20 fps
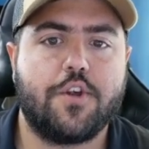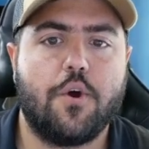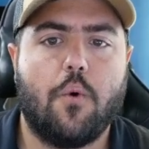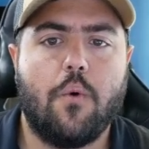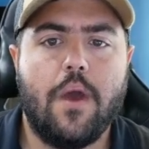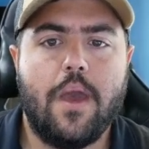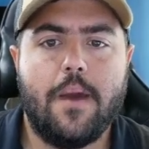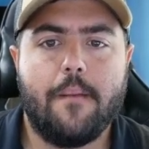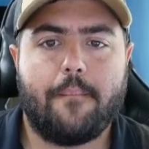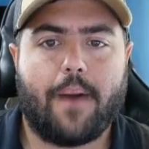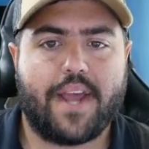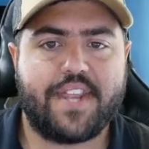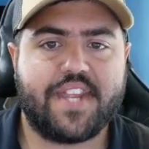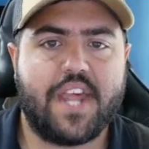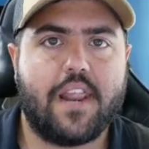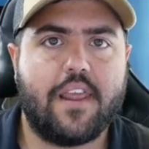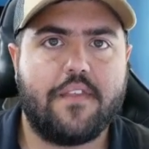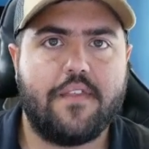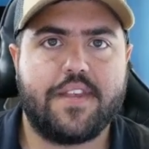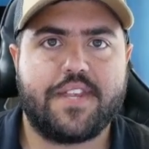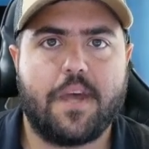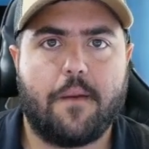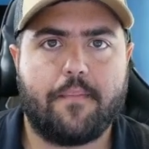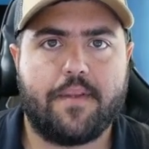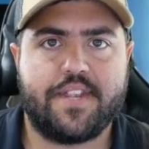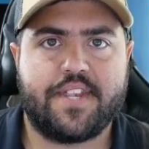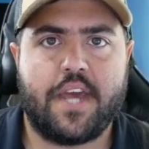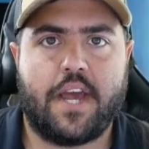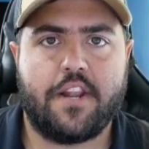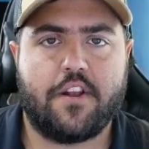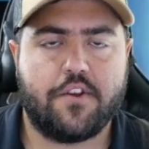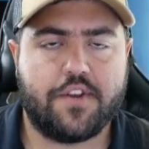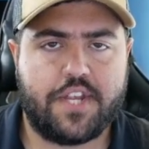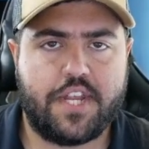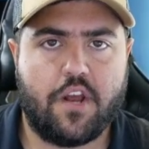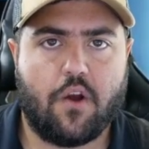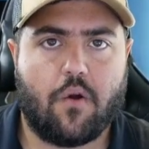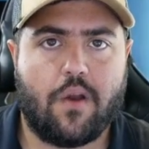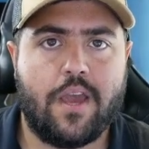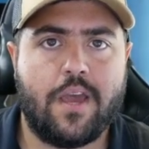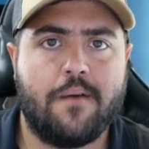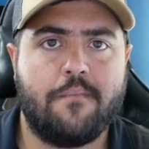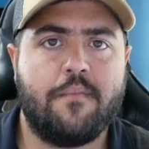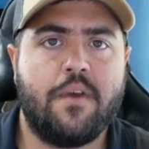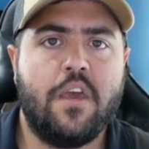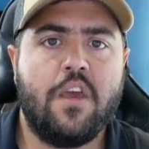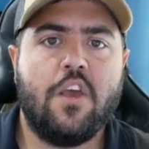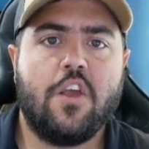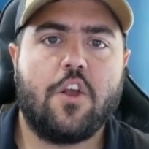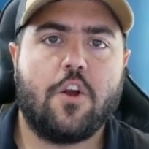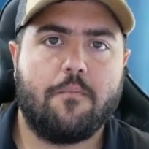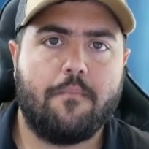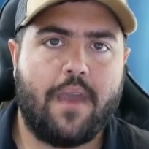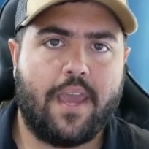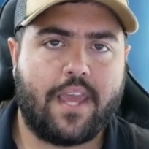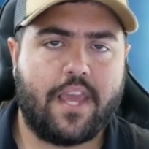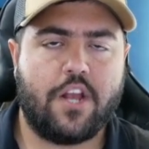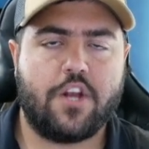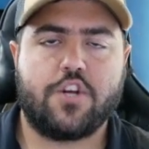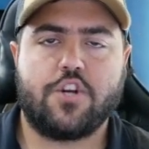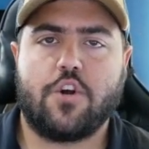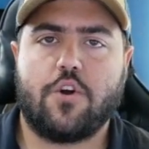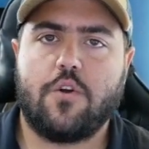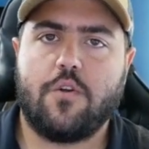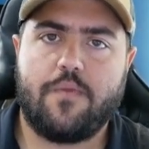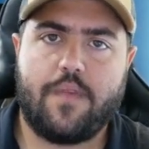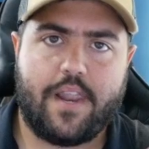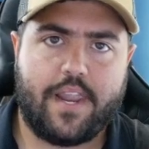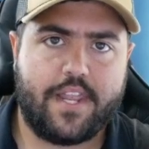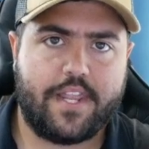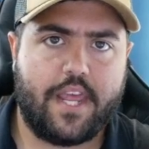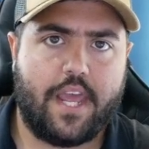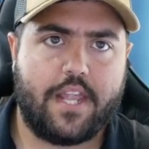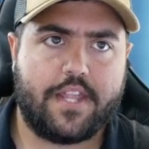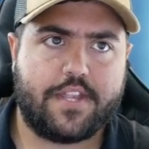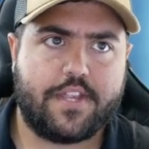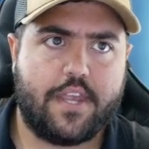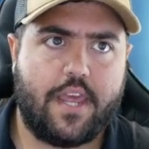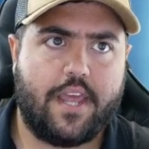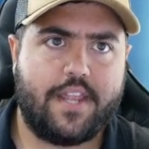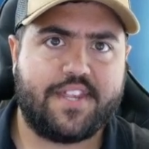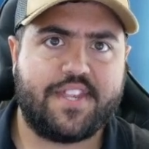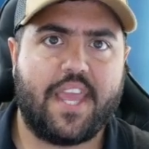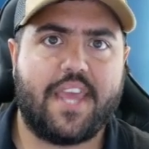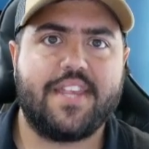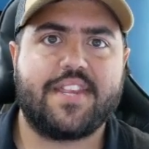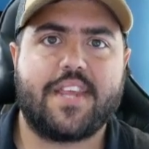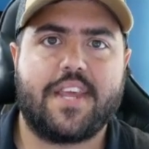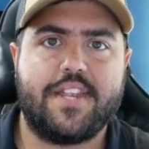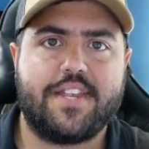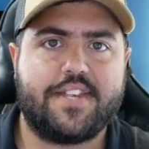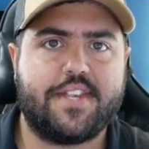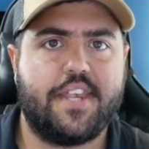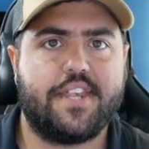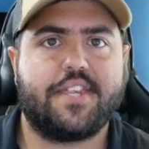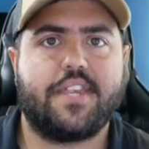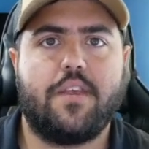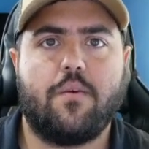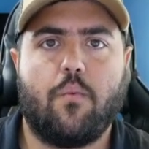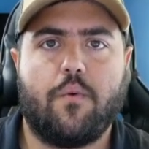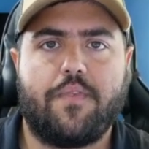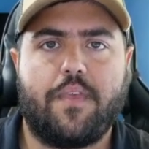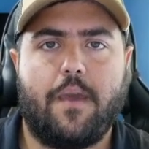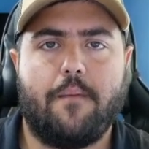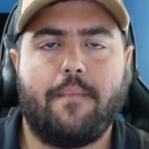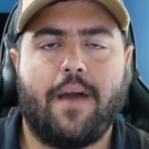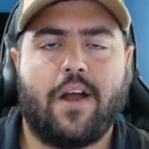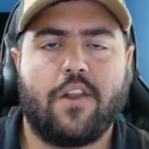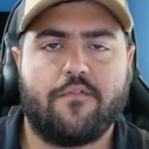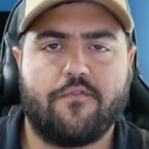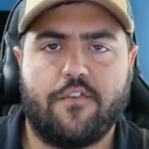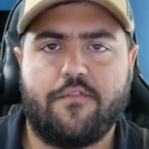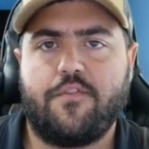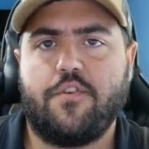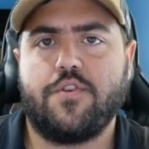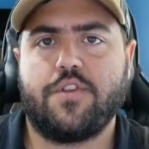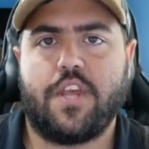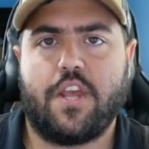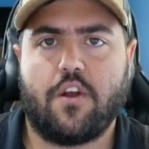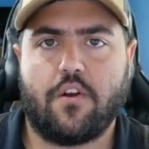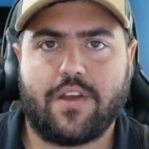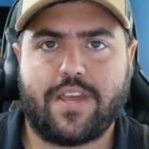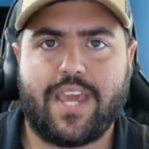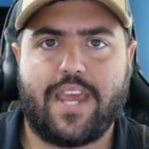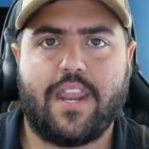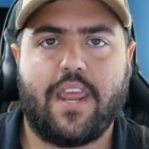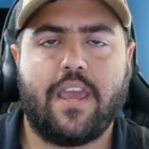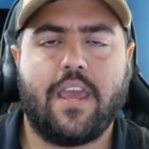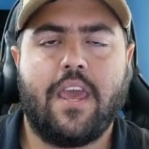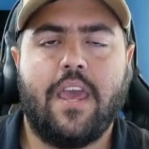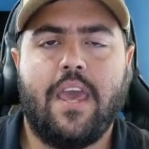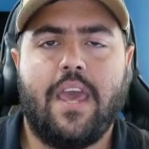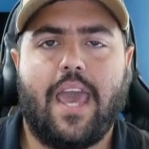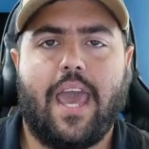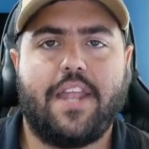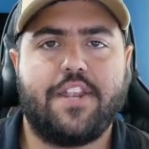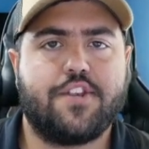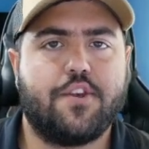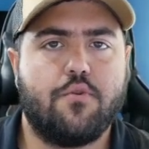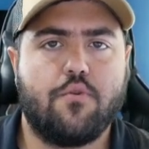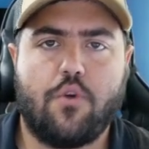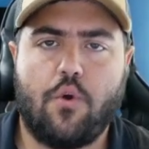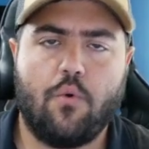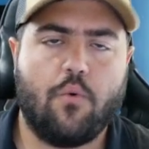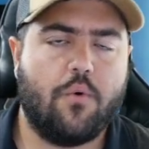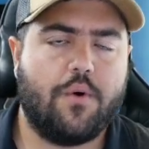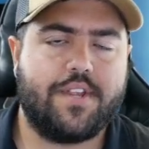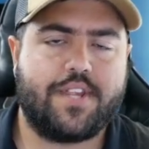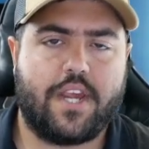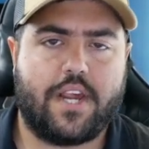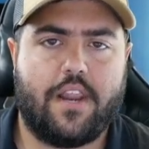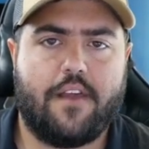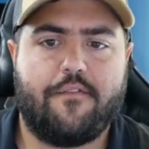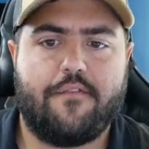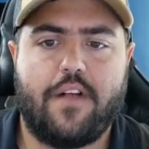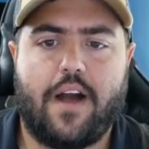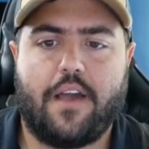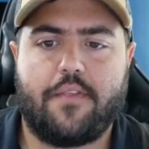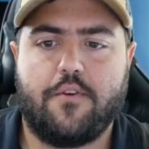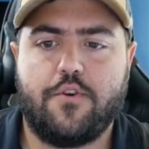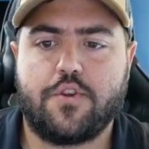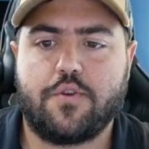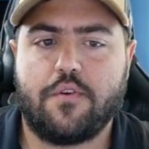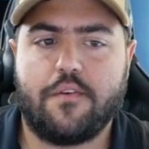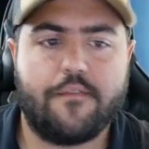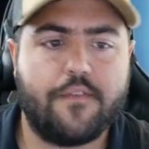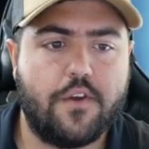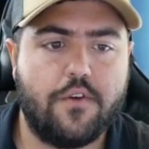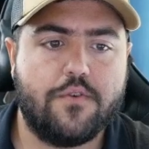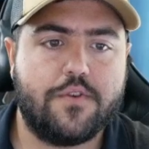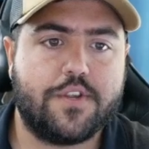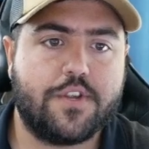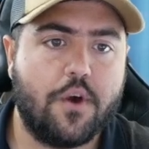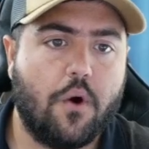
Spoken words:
So by setting this up inside your CRM, you're making sure that it stays consistent with the amount of reviews that you're getting, and so Google isn't going to flag those reviews.